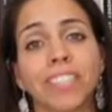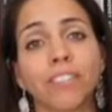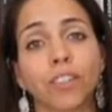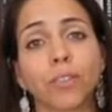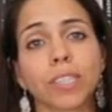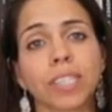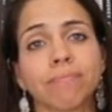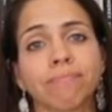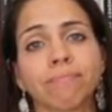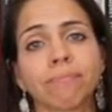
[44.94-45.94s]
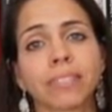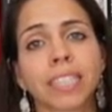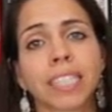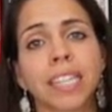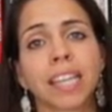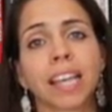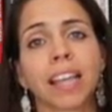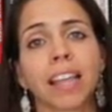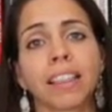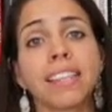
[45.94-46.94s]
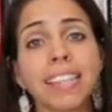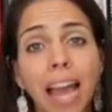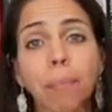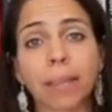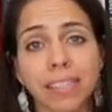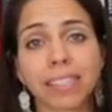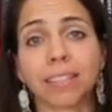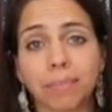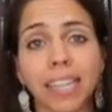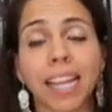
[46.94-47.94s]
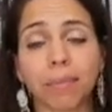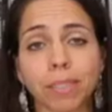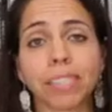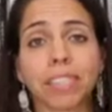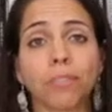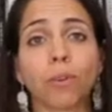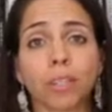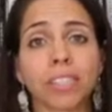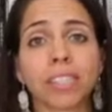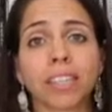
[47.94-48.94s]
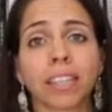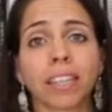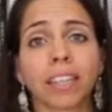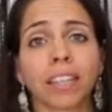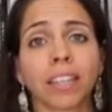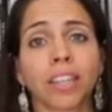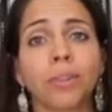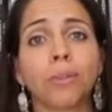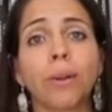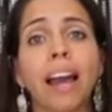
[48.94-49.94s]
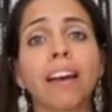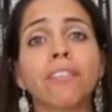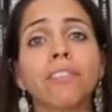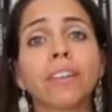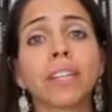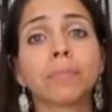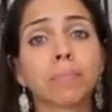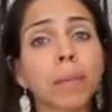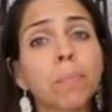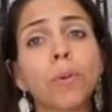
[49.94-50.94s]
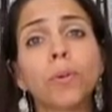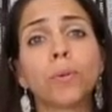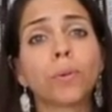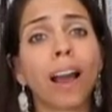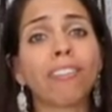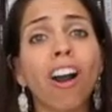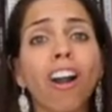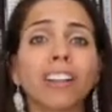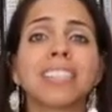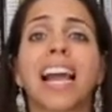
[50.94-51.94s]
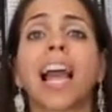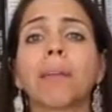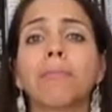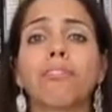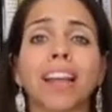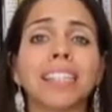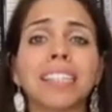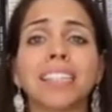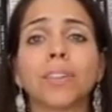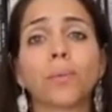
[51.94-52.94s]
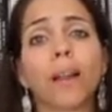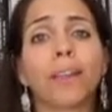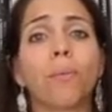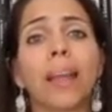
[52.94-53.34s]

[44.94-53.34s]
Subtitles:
difficult. This happens sometimes in divorce. You have people who have a hard time finding the right